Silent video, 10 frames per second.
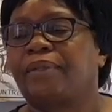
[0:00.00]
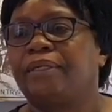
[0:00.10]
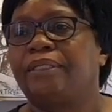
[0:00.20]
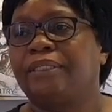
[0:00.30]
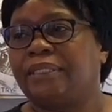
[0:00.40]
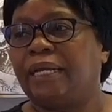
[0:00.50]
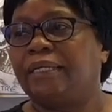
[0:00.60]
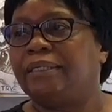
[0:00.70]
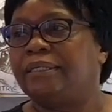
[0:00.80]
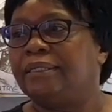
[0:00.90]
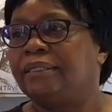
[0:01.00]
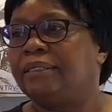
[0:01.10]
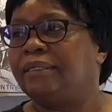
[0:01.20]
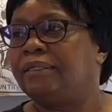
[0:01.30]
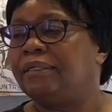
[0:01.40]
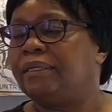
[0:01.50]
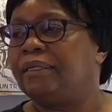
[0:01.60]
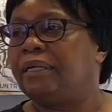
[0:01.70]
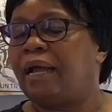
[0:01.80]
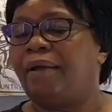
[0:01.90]
She's dead.
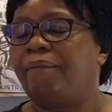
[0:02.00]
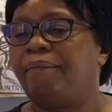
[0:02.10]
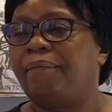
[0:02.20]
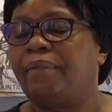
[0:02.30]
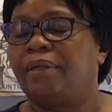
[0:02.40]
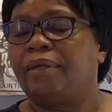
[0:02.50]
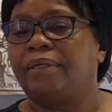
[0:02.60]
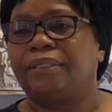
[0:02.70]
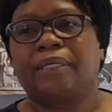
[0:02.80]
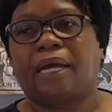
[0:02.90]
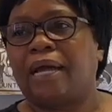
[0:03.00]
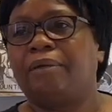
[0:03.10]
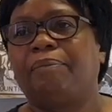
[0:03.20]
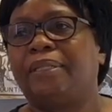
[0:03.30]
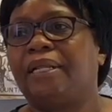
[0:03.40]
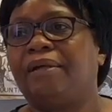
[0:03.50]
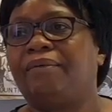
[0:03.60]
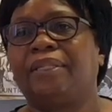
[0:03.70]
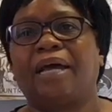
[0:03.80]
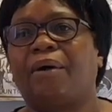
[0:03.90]
Yeah? She can't be the
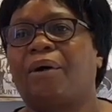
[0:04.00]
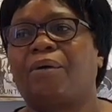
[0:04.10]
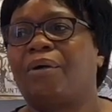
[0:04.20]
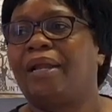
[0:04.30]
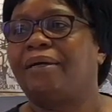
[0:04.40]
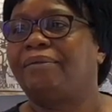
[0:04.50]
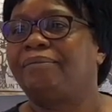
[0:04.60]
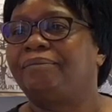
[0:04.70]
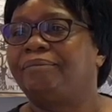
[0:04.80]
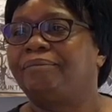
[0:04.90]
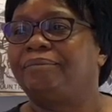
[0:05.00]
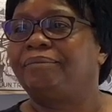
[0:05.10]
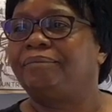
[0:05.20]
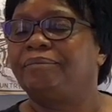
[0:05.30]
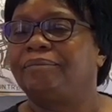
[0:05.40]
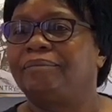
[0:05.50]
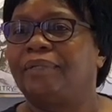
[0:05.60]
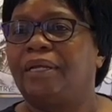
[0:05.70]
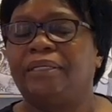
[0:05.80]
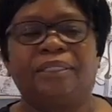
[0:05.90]
11th hour caller.
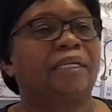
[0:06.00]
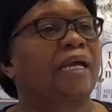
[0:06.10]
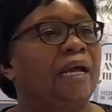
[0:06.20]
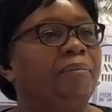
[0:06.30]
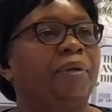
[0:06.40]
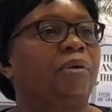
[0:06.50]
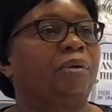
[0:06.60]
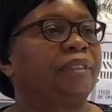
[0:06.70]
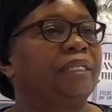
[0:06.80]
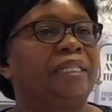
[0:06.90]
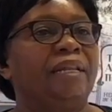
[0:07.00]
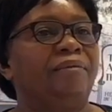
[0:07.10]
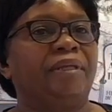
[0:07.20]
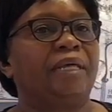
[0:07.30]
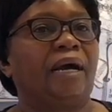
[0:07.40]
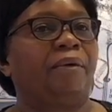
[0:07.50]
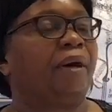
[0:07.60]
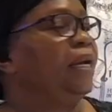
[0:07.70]
She can't be called at the 11th hour.